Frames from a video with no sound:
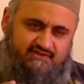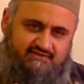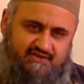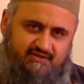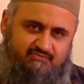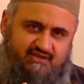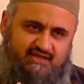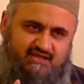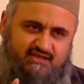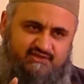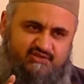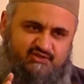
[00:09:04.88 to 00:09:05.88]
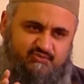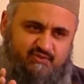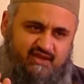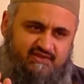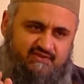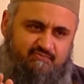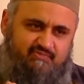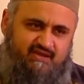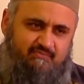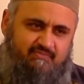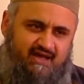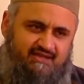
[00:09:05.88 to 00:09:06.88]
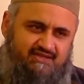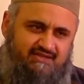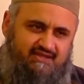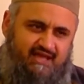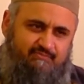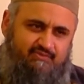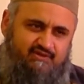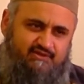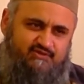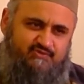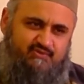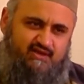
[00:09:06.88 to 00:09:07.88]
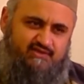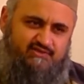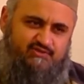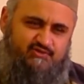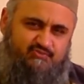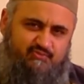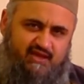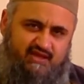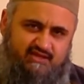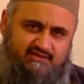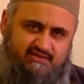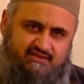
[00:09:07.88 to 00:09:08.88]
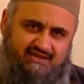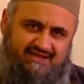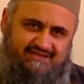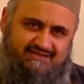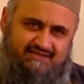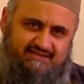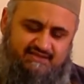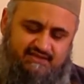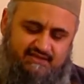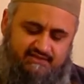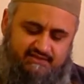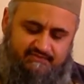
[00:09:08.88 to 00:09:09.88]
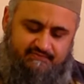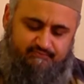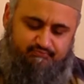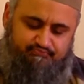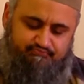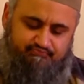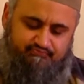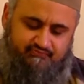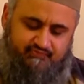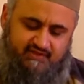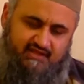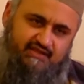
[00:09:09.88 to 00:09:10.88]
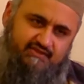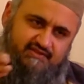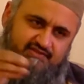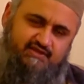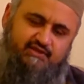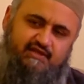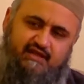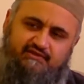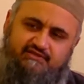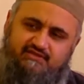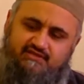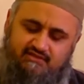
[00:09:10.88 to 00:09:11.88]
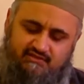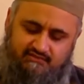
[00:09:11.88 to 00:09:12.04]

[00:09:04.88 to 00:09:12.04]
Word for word: didn't begin in space. The Big Bang didn't happen in space. Space existed in the singularity.